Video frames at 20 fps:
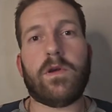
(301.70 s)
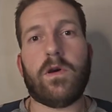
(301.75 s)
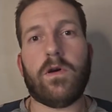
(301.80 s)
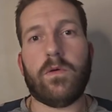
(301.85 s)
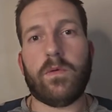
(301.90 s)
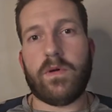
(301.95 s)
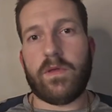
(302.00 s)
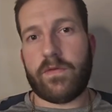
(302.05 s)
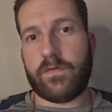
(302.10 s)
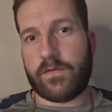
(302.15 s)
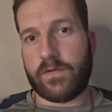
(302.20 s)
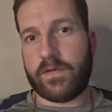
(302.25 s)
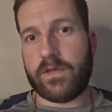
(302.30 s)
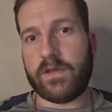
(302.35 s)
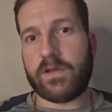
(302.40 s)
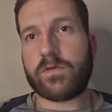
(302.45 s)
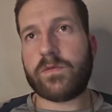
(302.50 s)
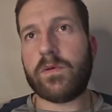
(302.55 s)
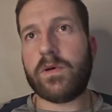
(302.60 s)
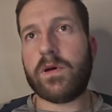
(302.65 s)
go with for
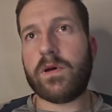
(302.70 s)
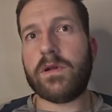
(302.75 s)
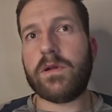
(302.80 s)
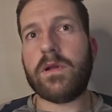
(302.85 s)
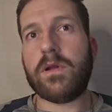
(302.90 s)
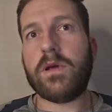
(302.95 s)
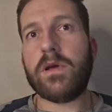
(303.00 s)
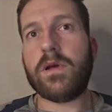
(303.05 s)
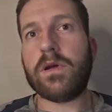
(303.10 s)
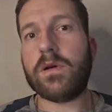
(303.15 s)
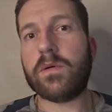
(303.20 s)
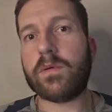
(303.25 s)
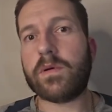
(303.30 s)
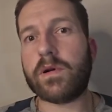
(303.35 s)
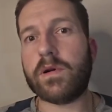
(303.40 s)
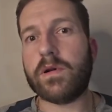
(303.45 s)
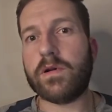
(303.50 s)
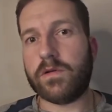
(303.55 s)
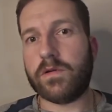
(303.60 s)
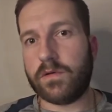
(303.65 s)
this one. We're
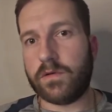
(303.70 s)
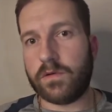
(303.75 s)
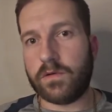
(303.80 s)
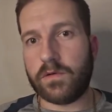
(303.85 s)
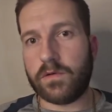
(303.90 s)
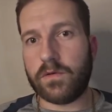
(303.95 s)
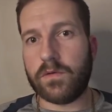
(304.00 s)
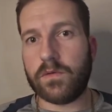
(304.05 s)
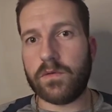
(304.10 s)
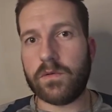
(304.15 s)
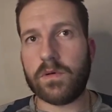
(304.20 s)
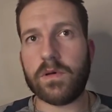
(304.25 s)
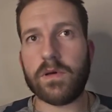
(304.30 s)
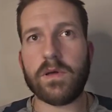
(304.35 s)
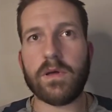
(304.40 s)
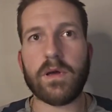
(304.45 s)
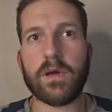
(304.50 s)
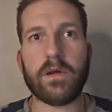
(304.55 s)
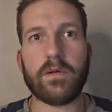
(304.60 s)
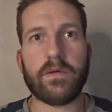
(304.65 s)
going to do,
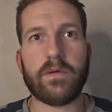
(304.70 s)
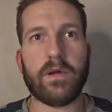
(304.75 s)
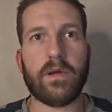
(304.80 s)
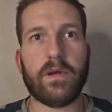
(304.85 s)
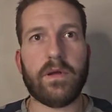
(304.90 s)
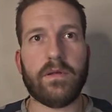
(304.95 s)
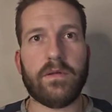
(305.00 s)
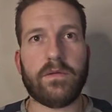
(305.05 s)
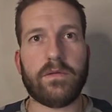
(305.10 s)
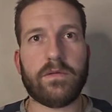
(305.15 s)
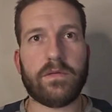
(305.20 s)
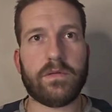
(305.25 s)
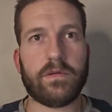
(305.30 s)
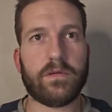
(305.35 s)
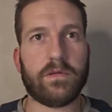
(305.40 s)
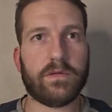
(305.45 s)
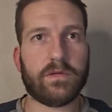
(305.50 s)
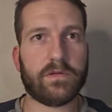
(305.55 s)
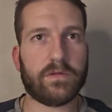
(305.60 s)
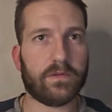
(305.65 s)
all right,
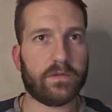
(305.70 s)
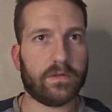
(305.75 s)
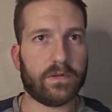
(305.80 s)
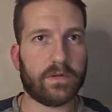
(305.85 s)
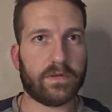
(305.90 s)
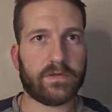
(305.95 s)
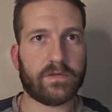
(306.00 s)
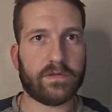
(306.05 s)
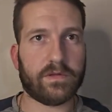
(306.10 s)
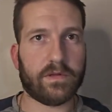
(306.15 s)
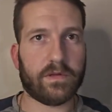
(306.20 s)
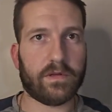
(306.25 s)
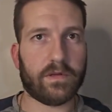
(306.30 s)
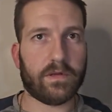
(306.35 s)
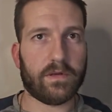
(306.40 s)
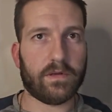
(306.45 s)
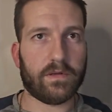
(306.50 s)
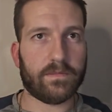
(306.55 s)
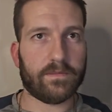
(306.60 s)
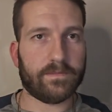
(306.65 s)
so let's
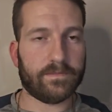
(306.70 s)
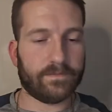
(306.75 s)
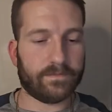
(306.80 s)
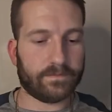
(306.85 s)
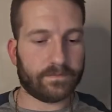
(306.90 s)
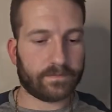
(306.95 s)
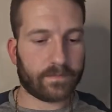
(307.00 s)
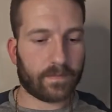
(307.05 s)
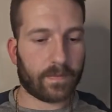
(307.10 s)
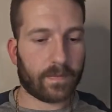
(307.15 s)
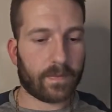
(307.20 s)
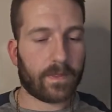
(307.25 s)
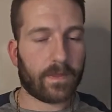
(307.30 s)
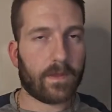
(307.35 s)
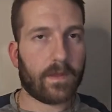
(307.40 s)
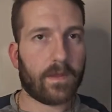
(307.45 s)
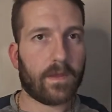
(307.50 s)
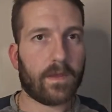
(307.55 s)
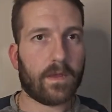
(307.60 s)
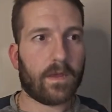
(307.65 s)
say
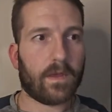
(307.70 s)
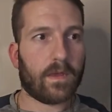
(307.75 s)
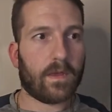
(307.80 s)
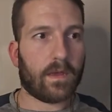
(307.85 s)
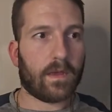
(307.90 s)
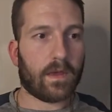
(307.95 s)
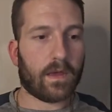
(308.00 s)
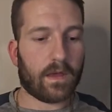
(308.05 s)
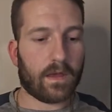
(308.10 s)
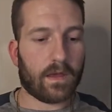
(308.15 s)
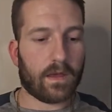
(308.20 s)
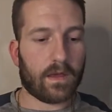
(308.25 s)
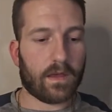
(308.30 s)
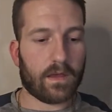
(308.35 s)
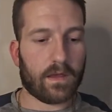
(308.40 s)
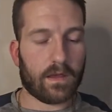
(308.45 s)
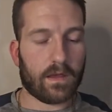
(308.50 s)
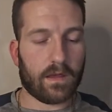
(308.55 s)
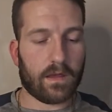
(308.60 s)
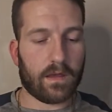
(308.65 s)

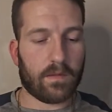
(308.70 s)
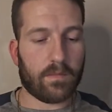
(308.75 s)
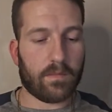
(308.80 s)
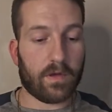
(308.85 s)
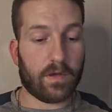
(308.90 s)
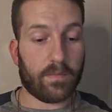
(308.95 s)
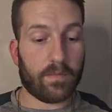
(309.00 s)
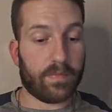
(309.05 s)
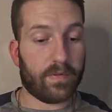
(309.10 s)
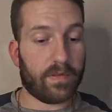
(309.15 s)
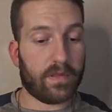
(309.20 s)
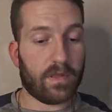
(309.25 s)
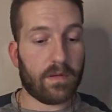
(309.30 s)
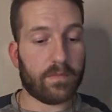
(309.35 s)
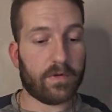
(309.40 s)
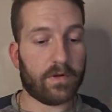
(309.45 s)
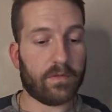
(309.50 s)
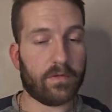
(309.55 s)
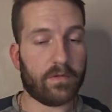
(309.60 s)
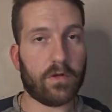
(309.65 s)
I am a
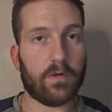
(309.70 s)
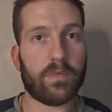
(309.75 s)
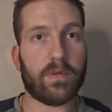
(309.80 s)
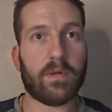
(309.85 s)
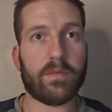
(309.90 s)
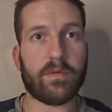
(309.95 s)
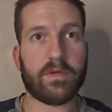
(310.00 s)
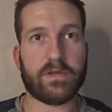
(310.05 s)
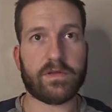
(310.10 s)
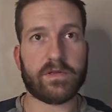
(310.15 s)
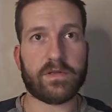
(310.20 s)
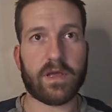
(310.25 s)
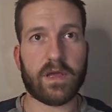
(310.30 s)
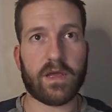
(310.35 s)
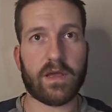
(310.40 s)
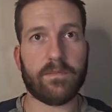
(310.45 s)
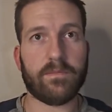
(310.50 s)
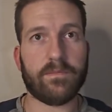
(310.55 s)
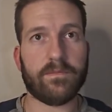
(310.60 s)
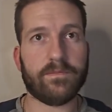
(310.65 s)
plumber. We'll go plumber this
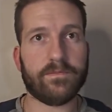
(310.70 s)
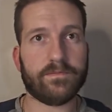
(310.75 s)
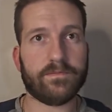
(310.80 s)
time,